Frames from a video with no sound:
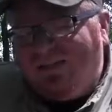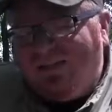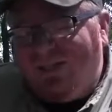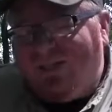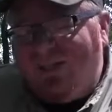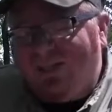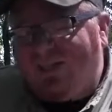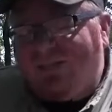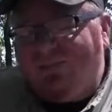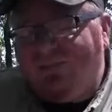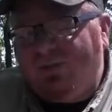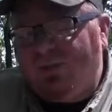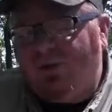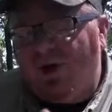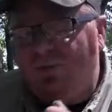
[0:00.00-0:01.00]
to get
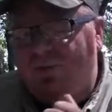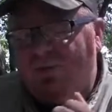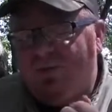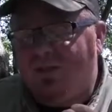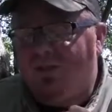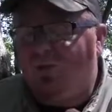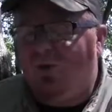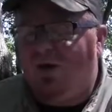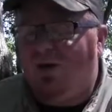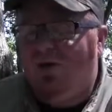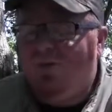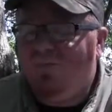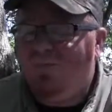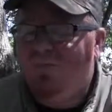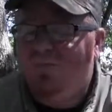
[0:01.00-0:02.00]
some scrapings as
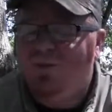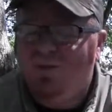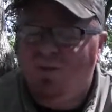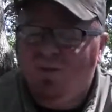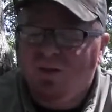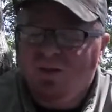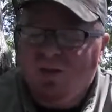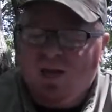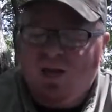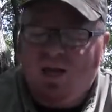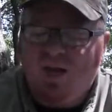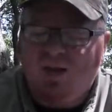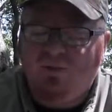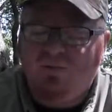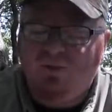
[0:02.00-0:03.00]
well.
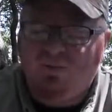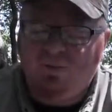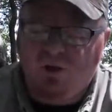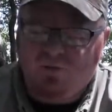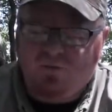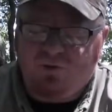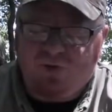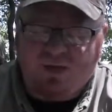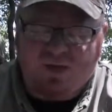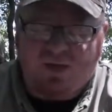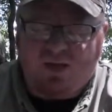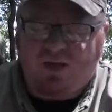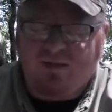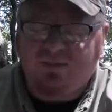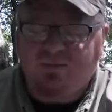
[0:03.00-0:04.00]
And the beautiful thing
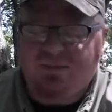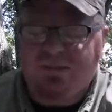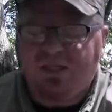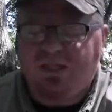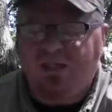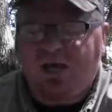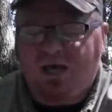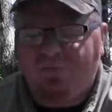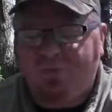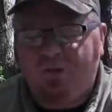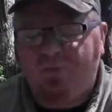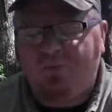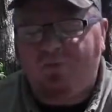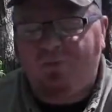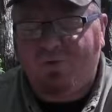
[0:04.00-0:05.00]
that I see, a lot of
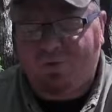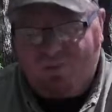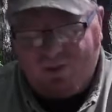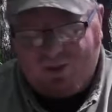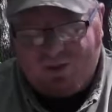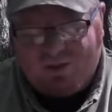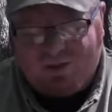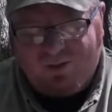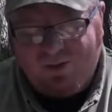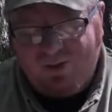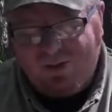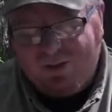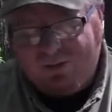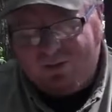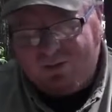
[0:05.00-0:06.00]
people will
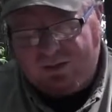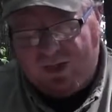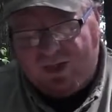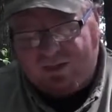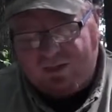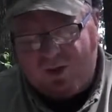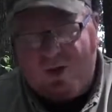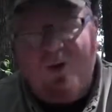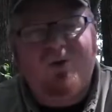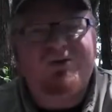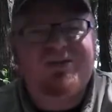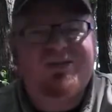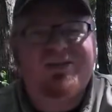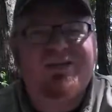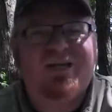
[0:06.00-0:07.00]
light the whole
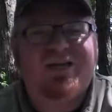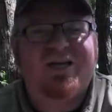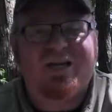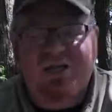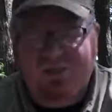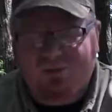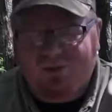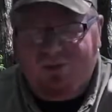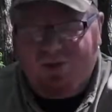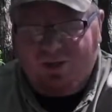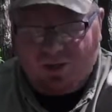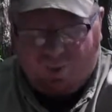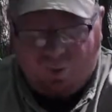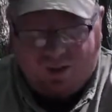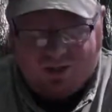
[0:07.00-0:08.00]
stick, and it's
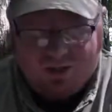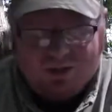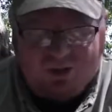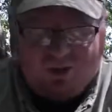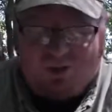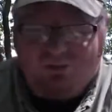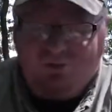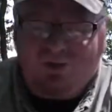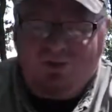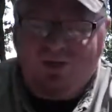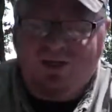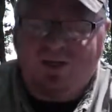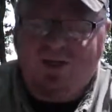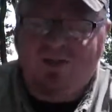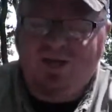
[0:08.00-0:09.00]
really a waste. You don't
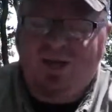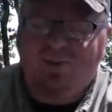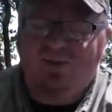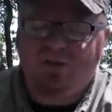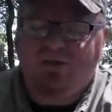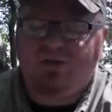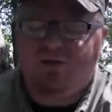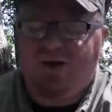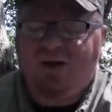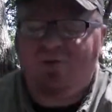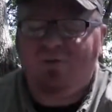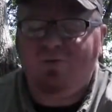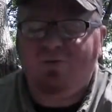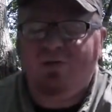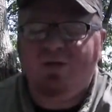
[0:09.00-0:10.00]
really need that much
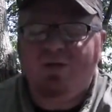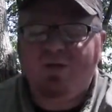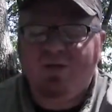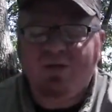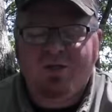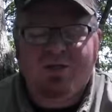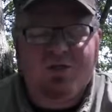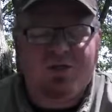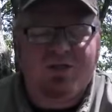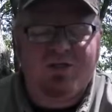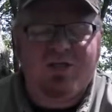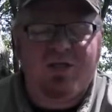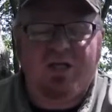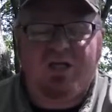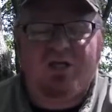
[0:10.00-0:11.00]
fat wood. You
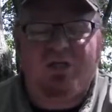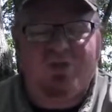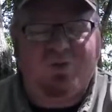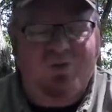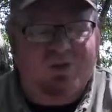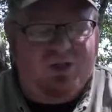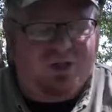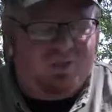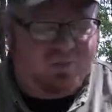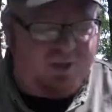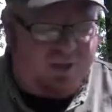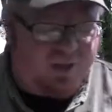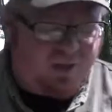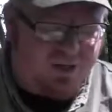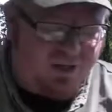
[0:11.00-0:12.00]
just need you a little
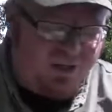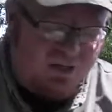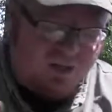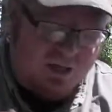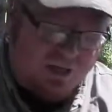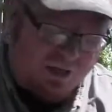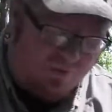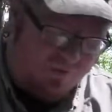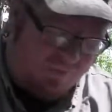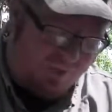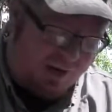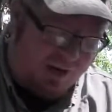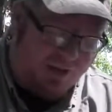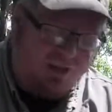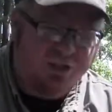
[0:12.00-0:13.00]
bit of a
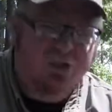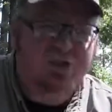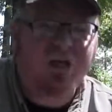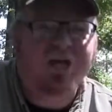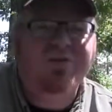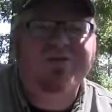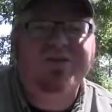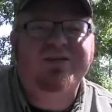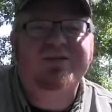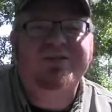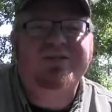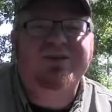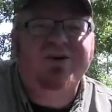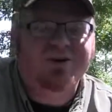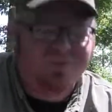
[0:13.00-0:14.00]
pile of shavings.
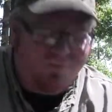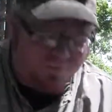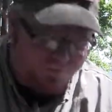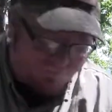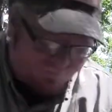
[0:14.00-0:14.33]
So